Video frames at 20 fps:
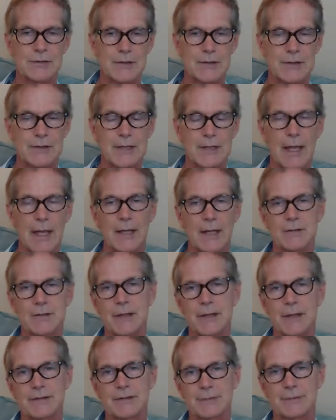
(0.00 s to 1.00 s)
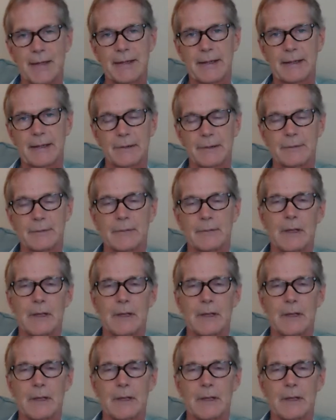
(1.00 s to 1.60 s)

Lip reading: is attached to that speculum,